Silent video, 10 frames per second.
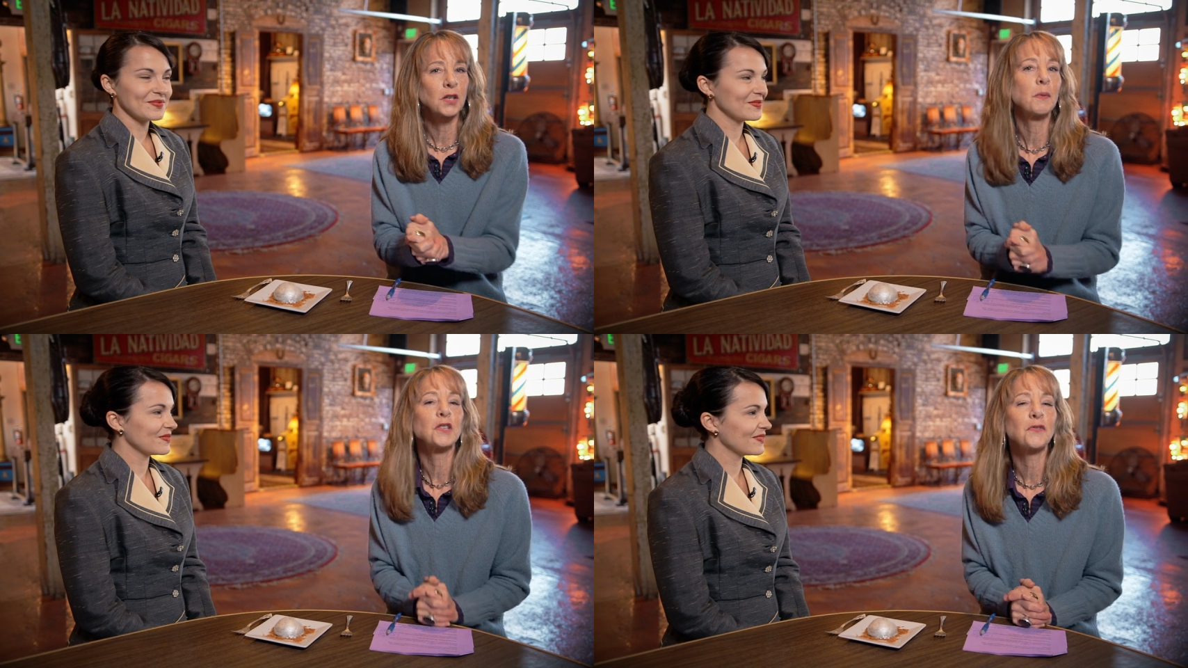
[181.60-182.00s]

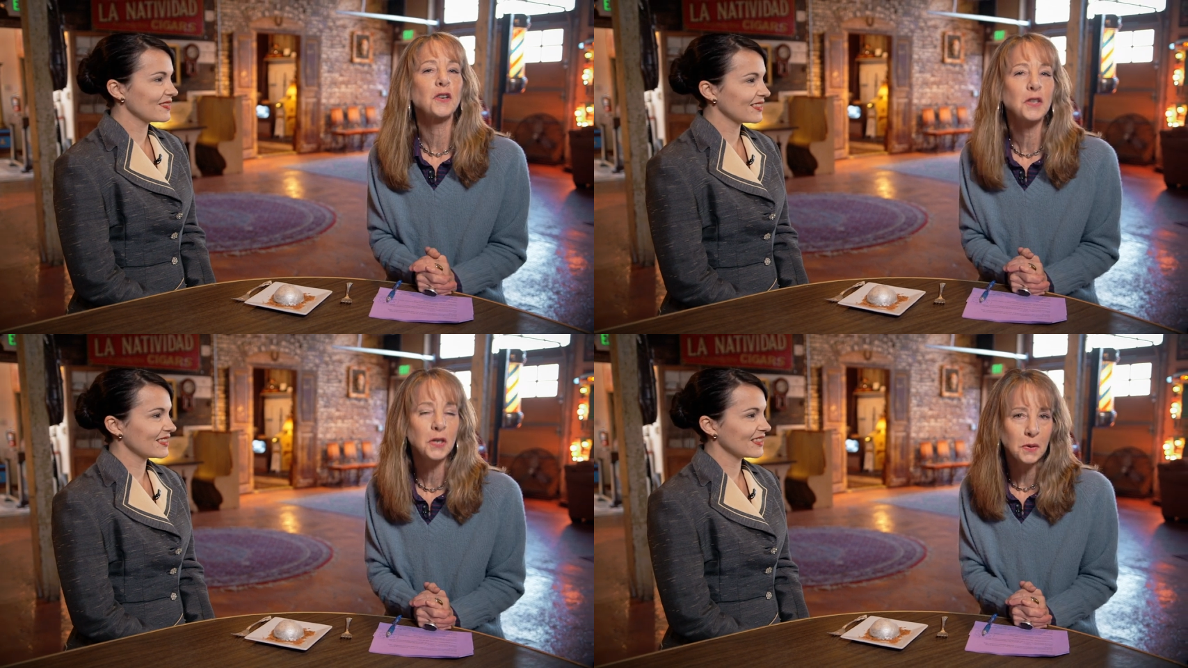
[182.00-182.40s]
Speaker 1: so much
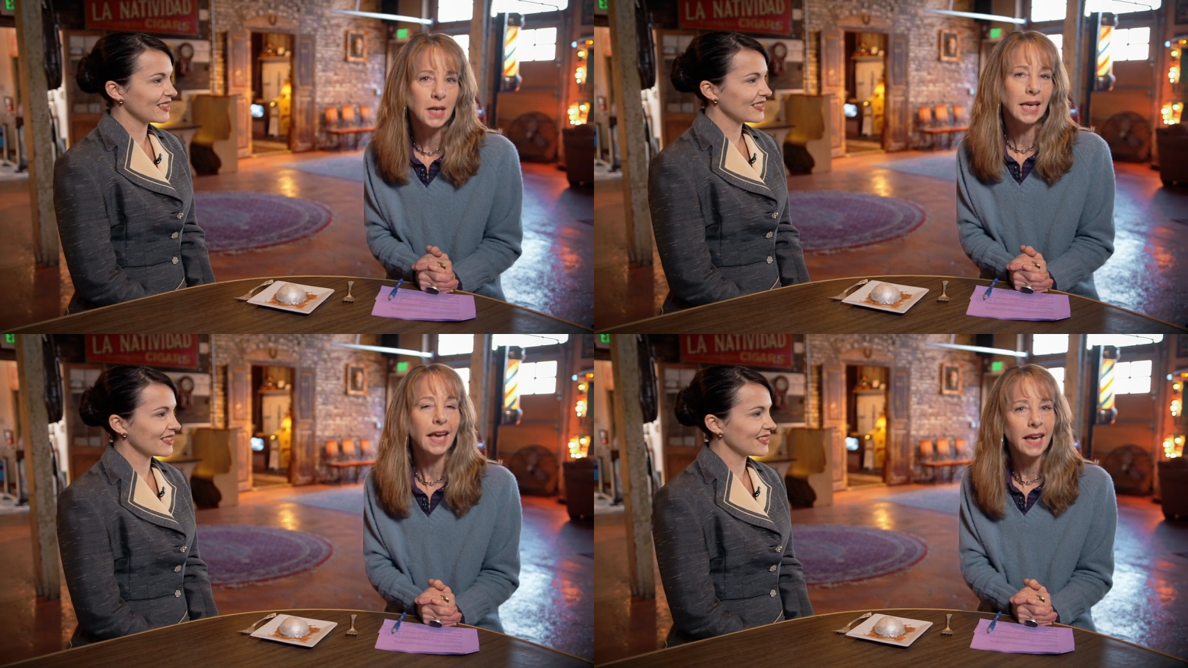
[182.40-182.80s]
for
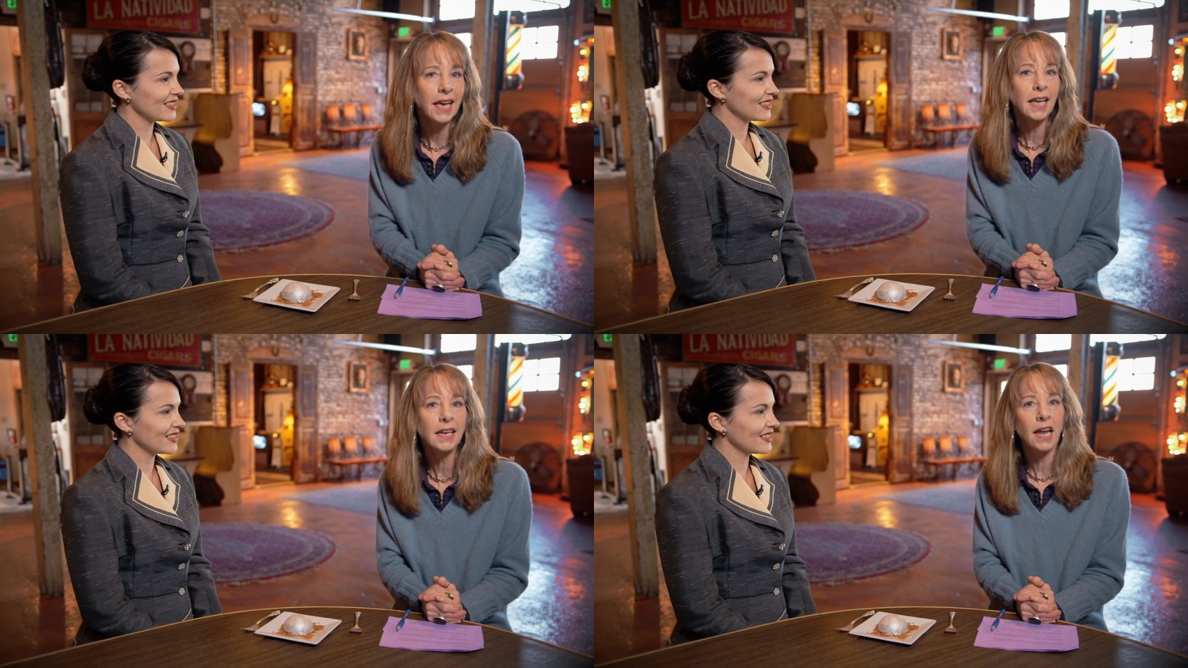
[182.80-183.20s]
tuning
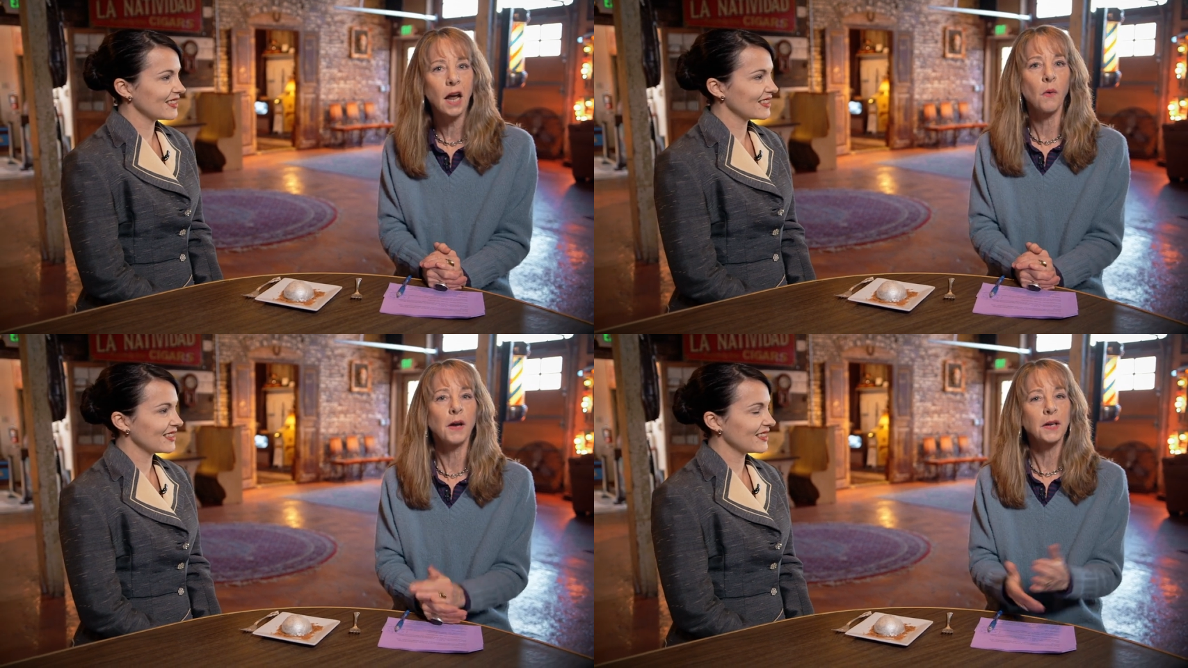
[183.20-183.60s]
in.
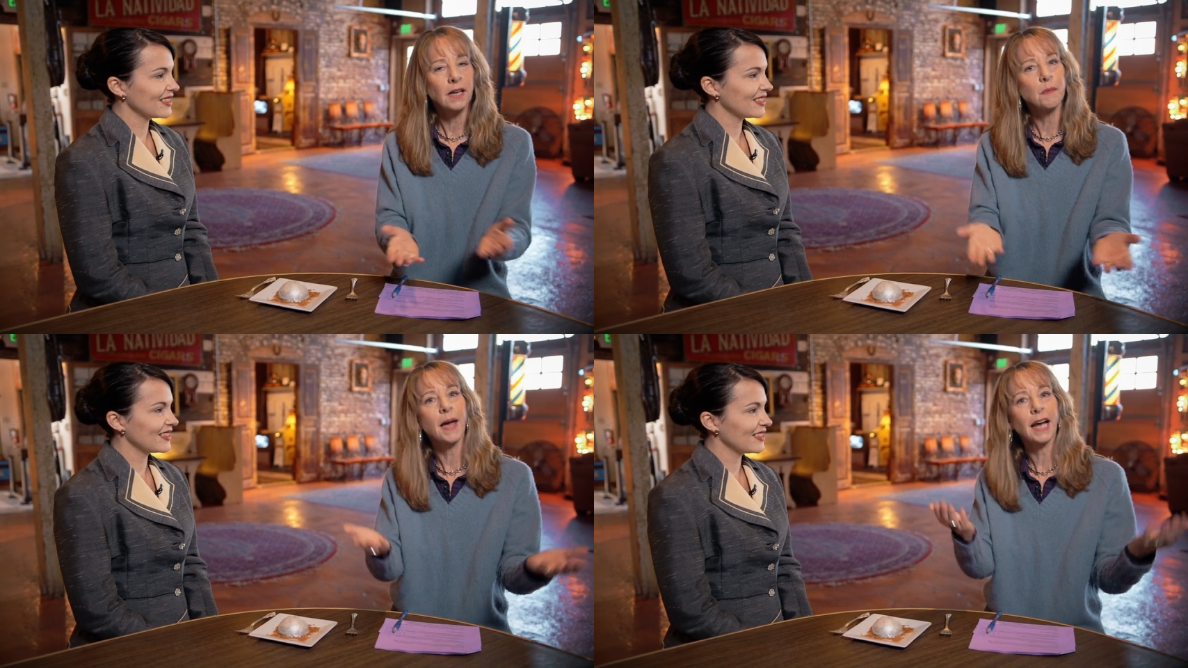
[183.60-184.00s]
And I want you to
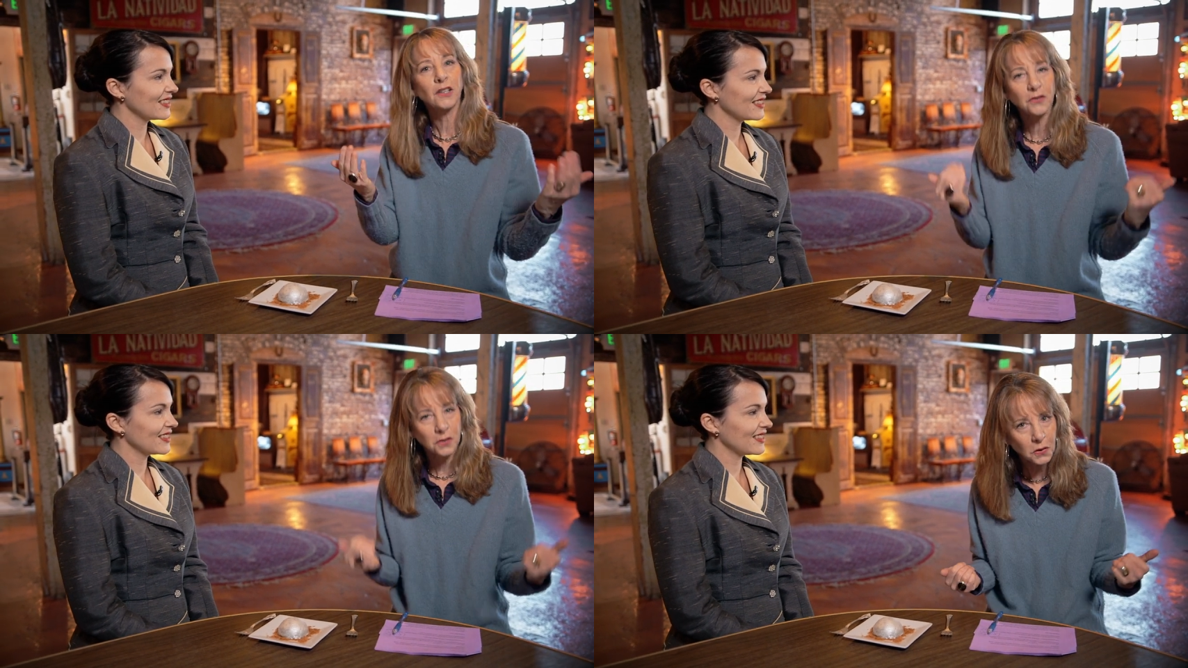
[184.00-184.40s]
come
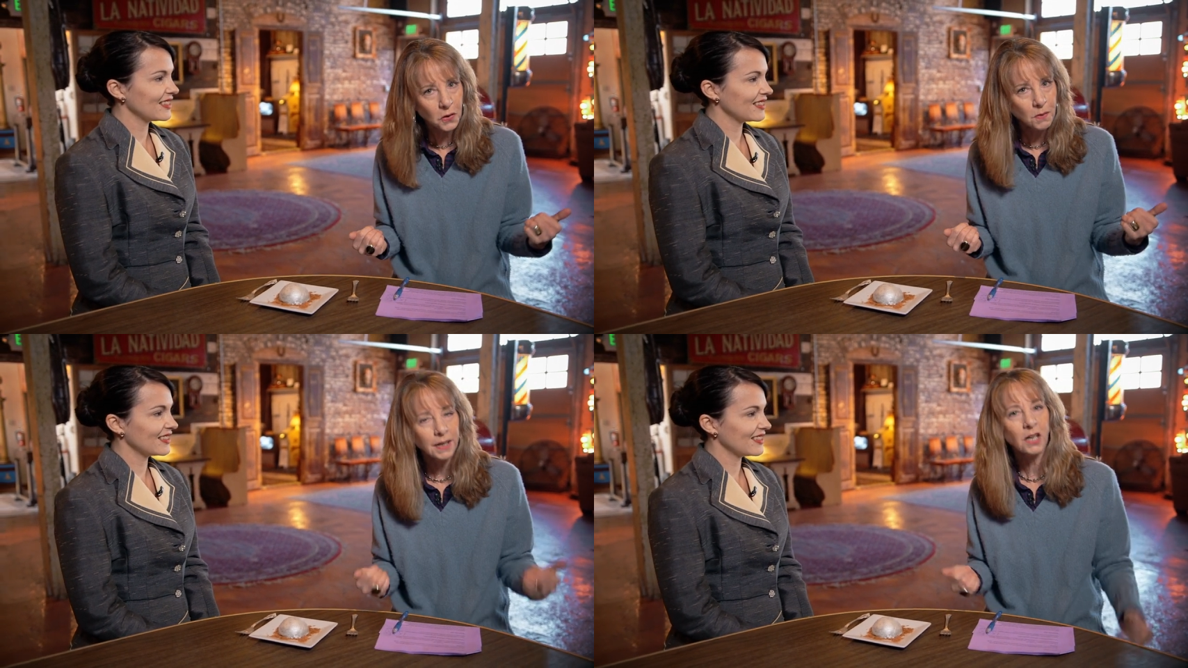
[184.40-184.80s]
back soon